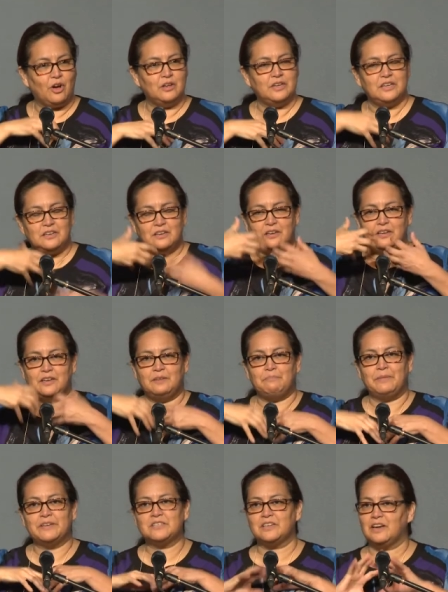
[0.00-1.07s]
it, it
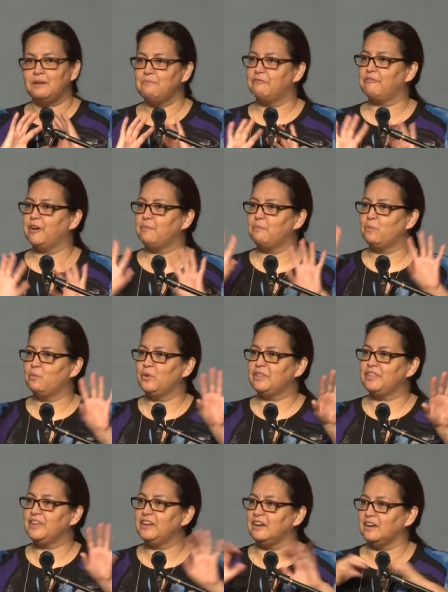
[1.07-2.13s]
must come from
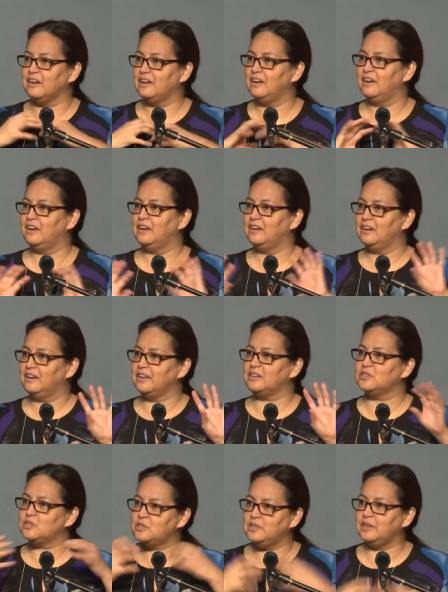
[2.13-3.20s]
within.
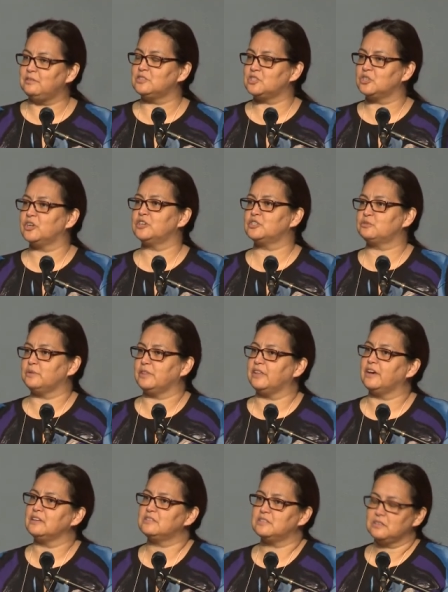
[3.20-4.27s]
It's, it starts with
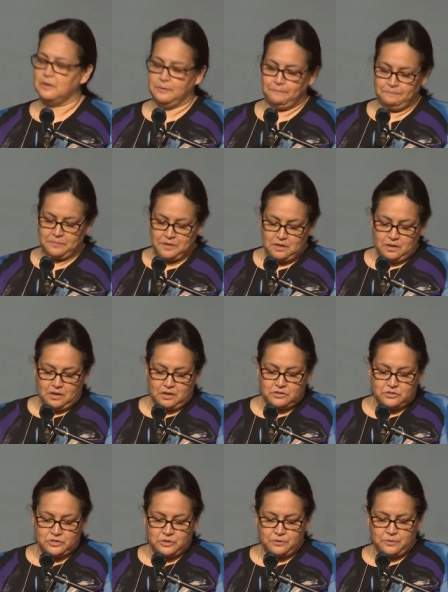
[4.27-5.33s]
us. And
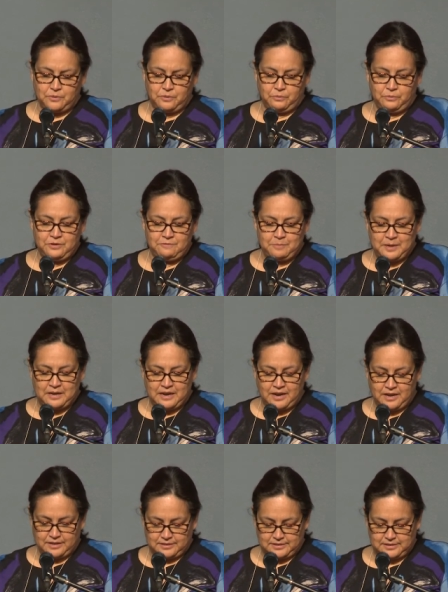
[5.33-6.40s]
so we've been
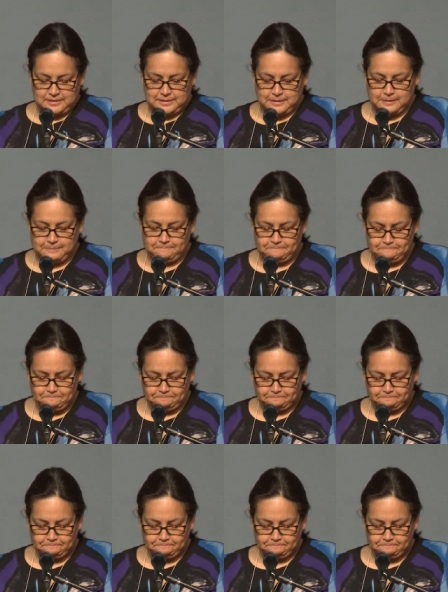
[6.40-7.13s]
asked, um,